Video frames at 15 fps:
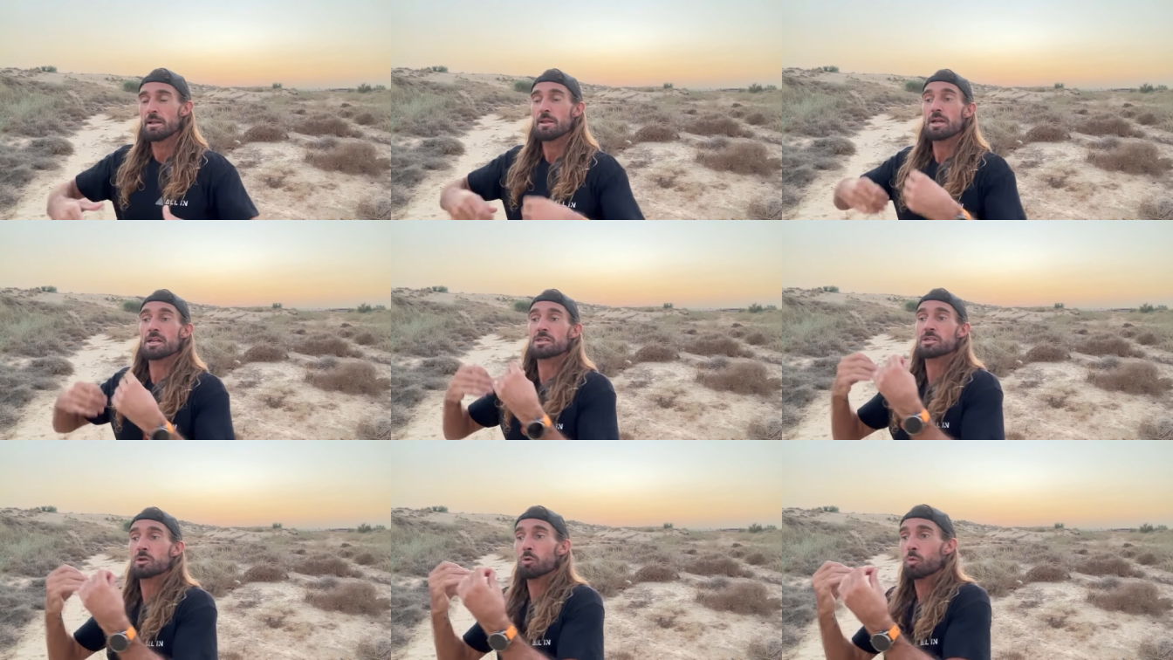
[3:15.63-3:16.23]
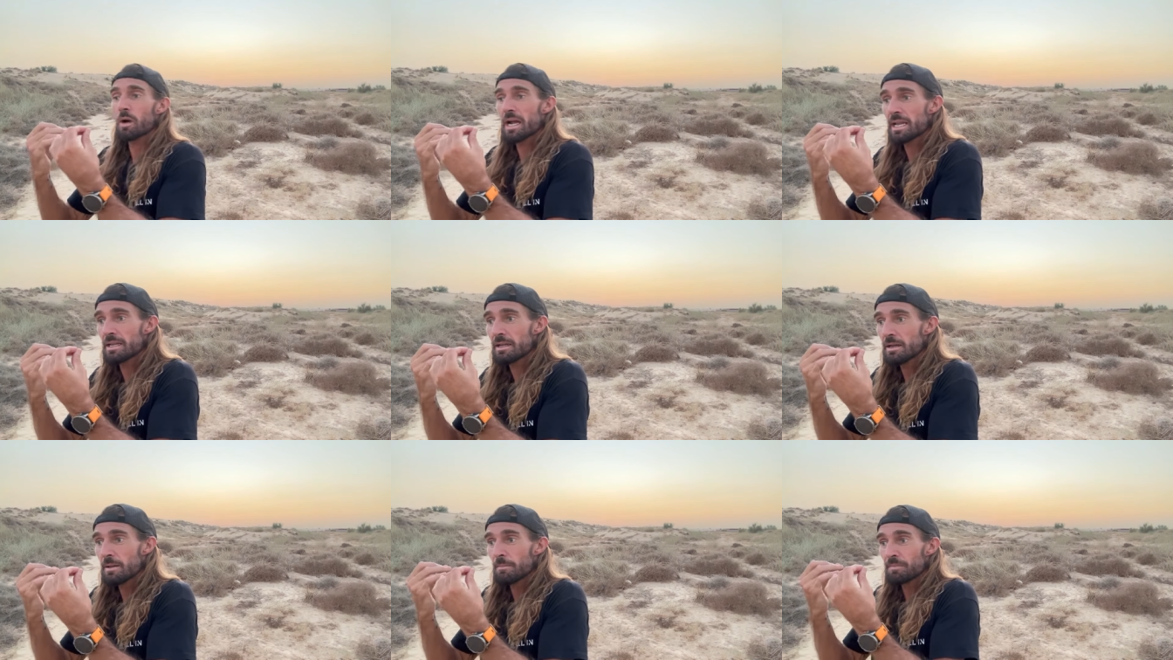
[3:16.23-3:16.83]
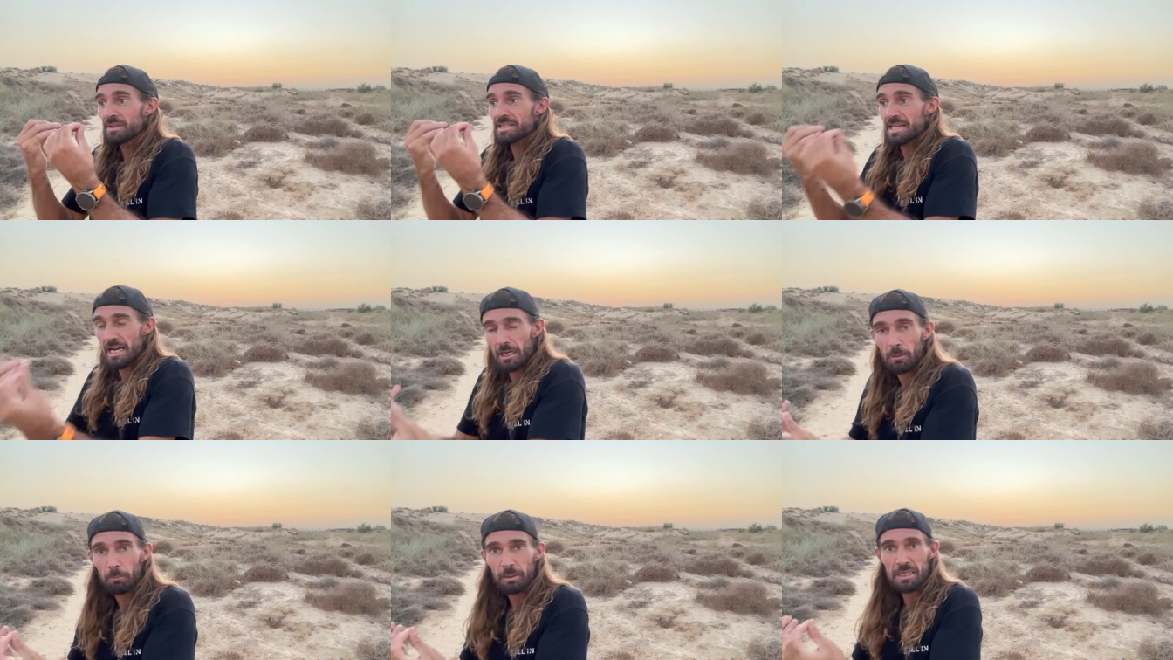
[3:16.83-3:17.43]
And so when
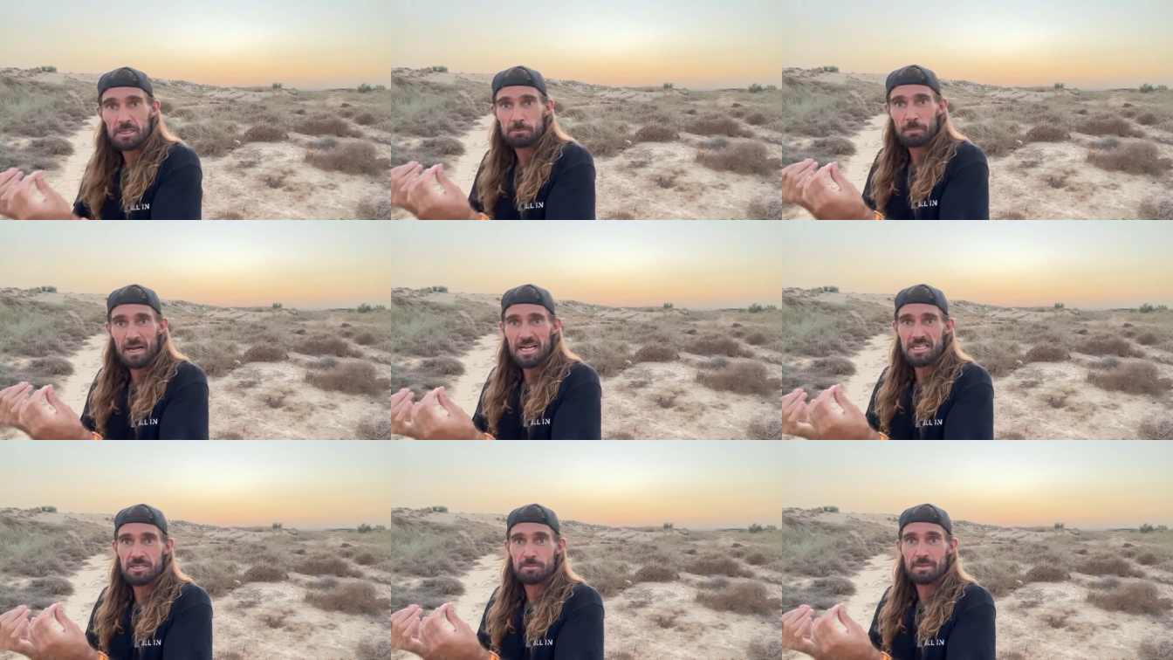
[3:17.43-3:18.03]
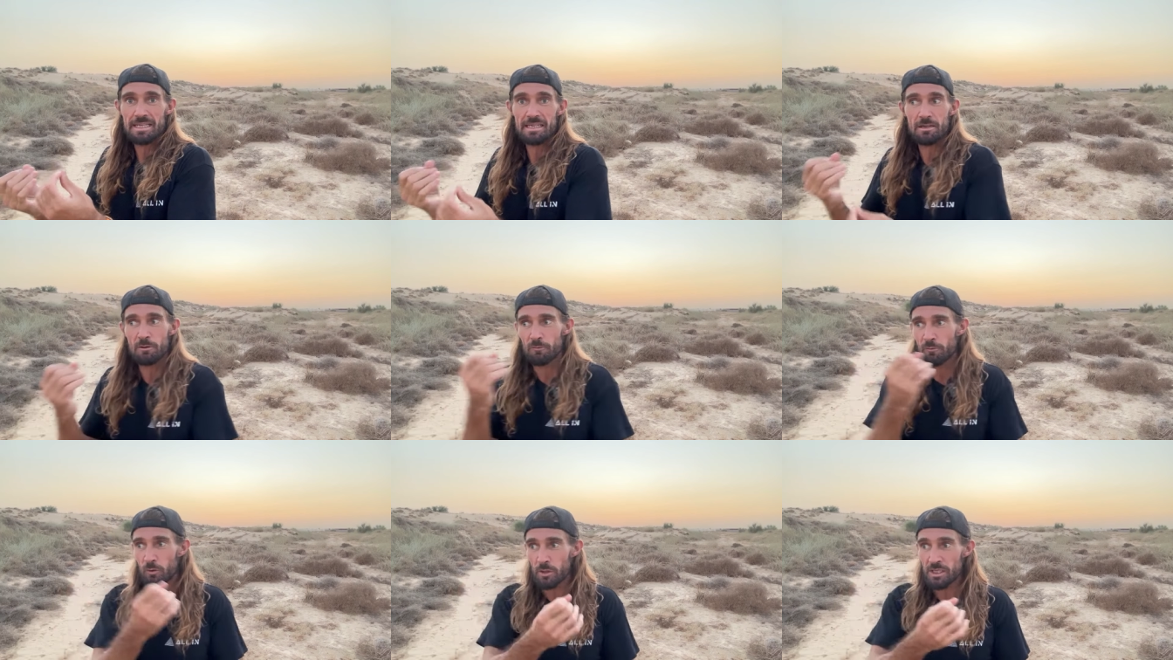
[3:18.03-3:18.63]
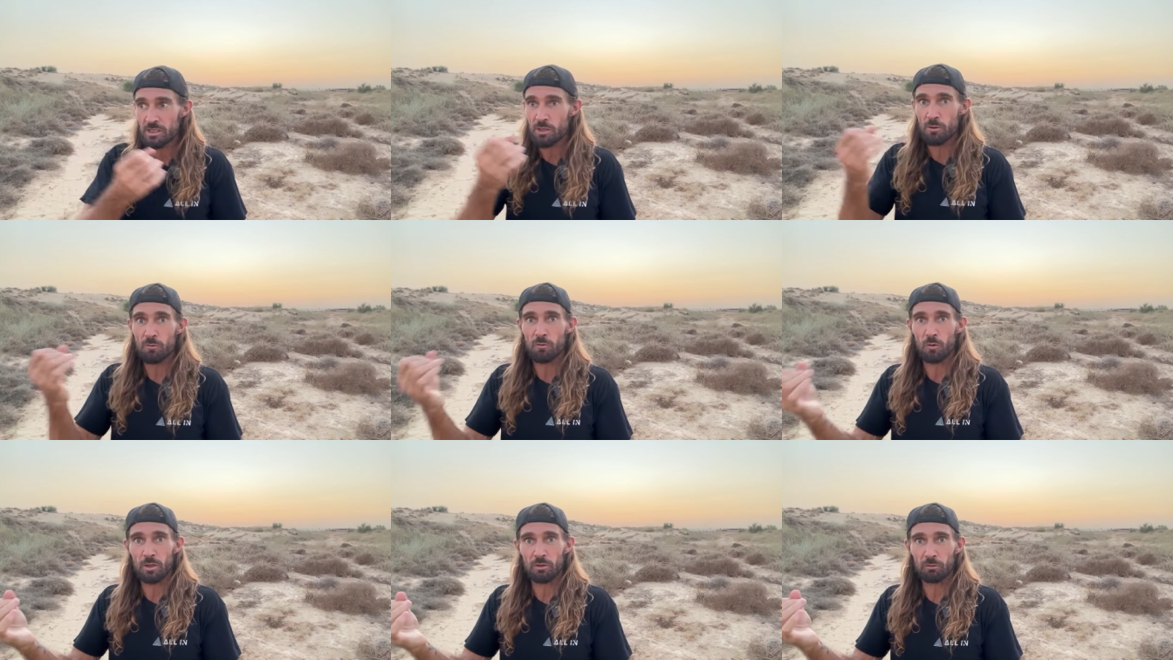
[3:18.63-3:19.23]
second place passed me at 42,
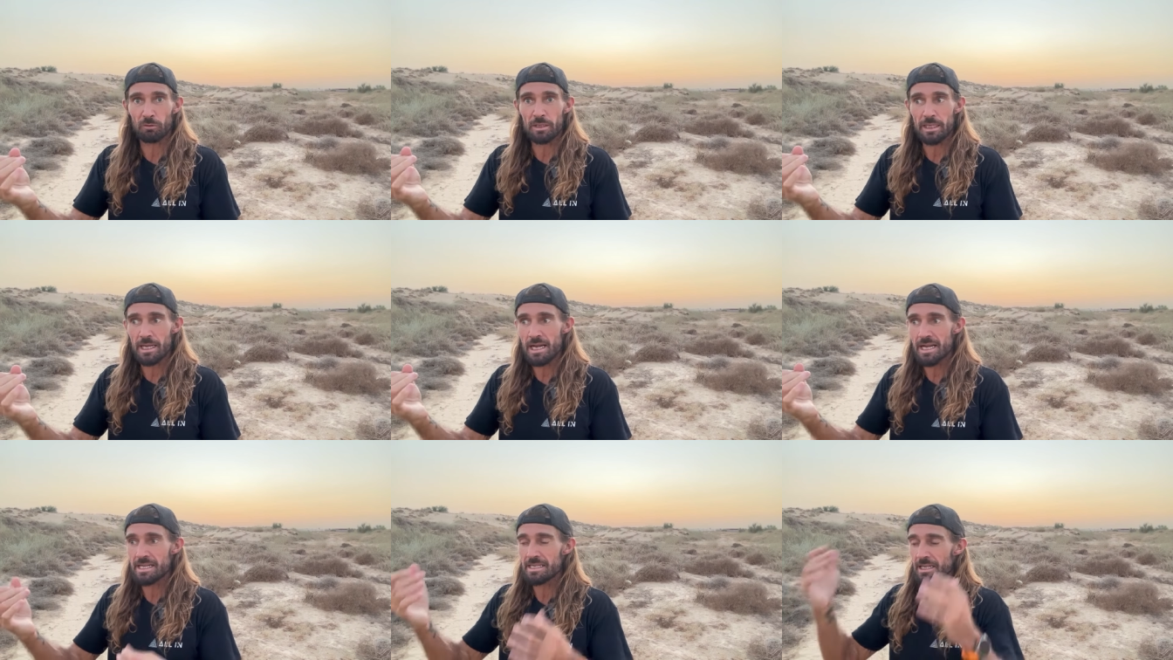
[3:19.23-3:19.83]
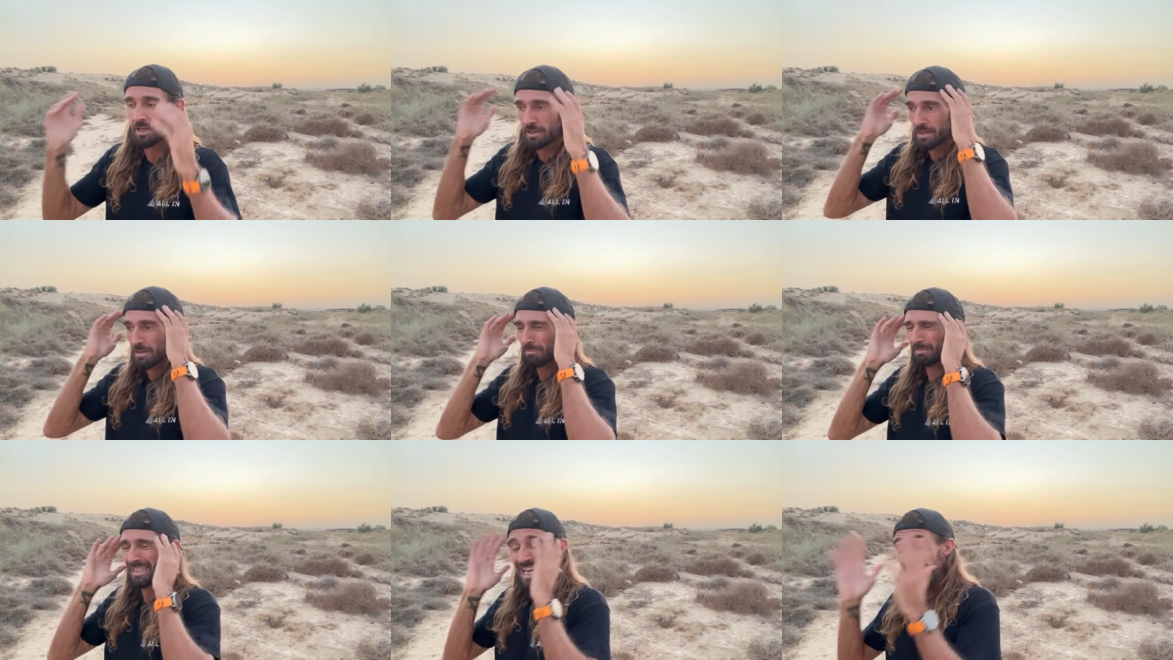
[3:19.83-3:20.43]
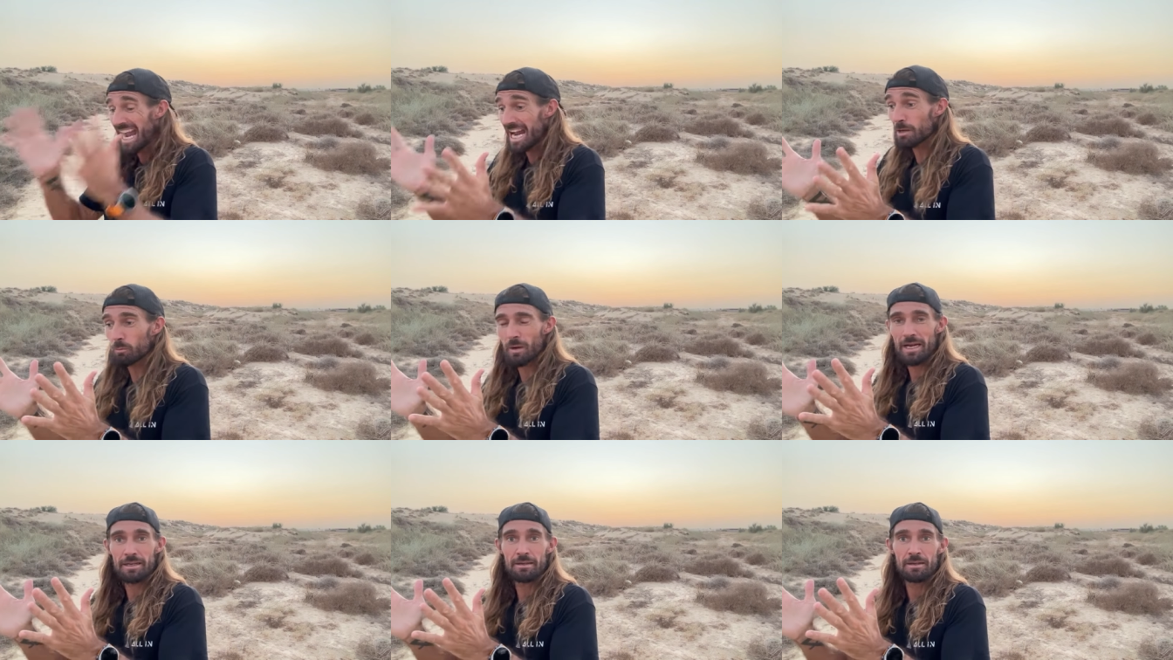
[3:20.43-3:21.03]
43K, my head
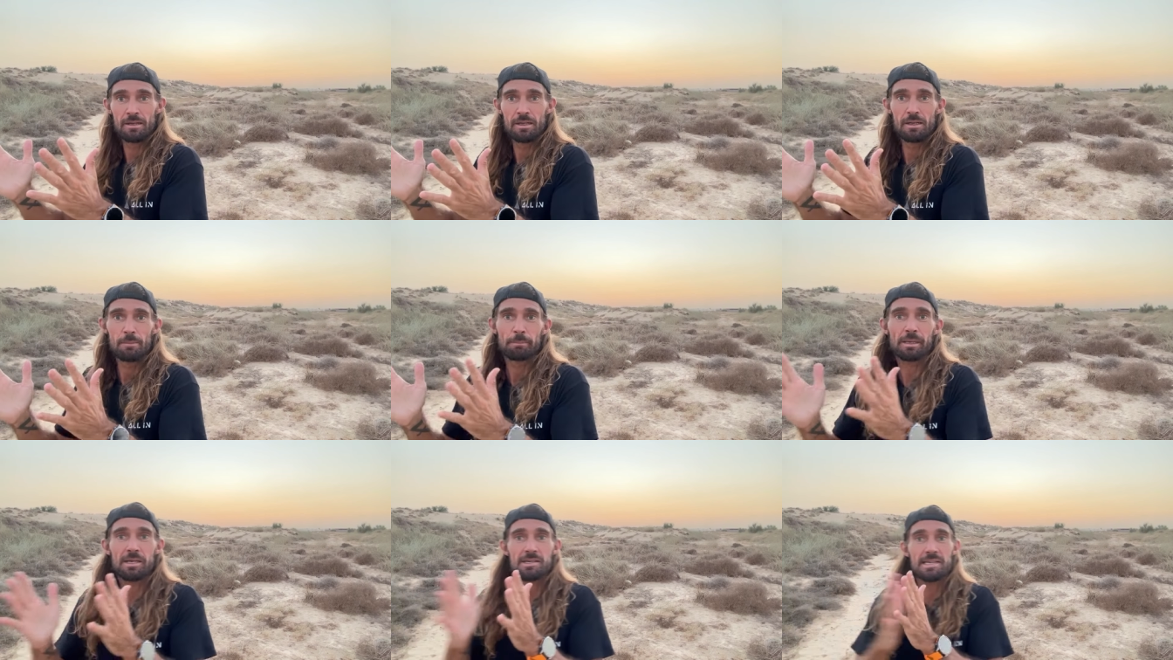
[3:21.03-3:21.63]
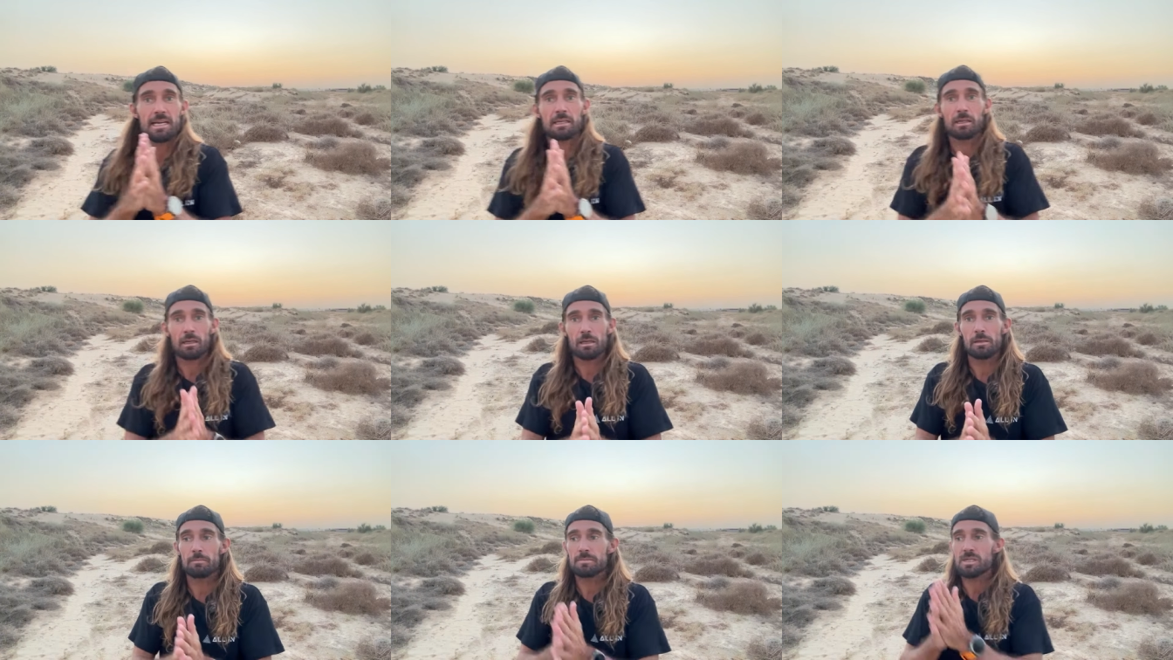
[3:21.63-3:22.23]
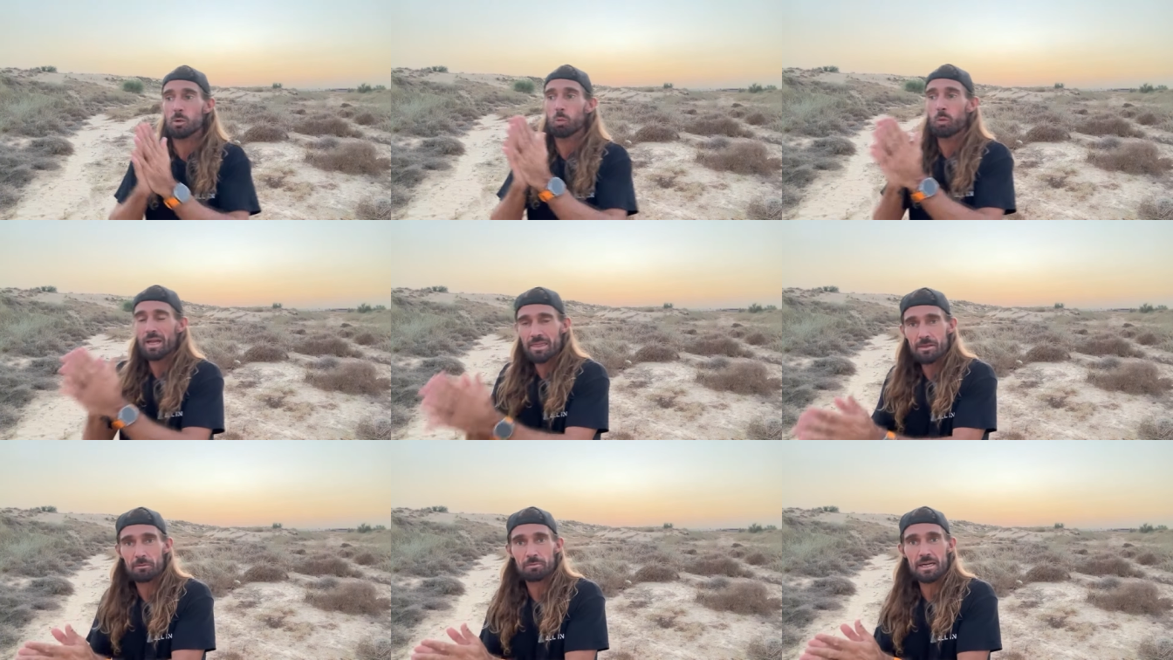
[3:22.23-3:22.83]
went because I'd come to
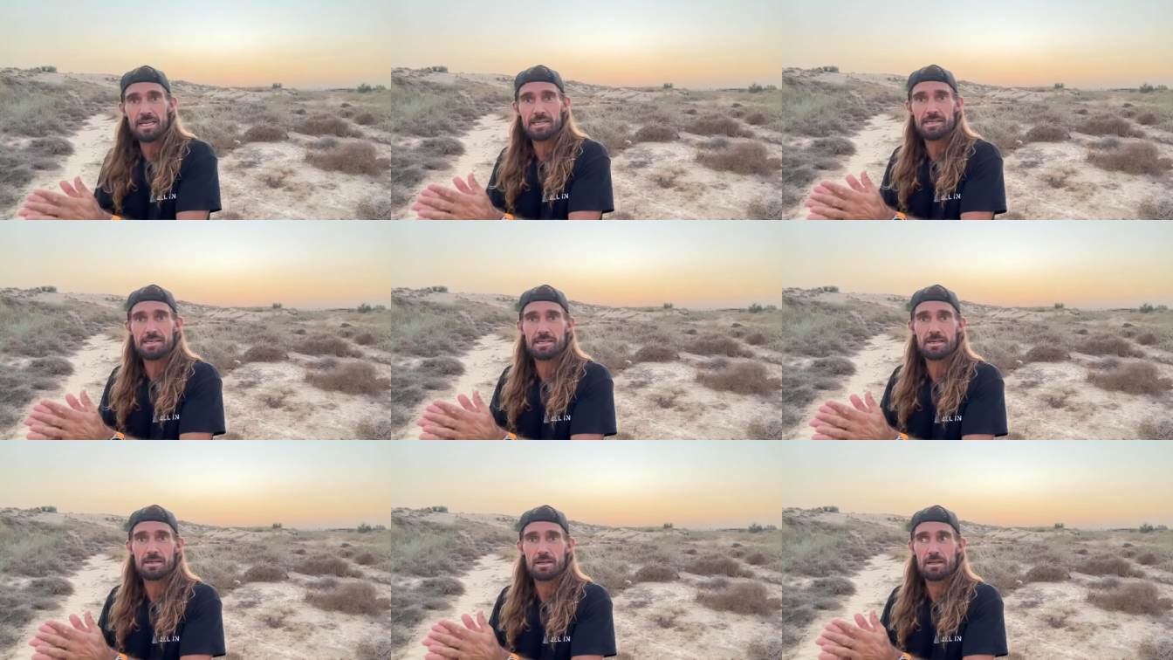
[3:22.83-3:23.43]
win the race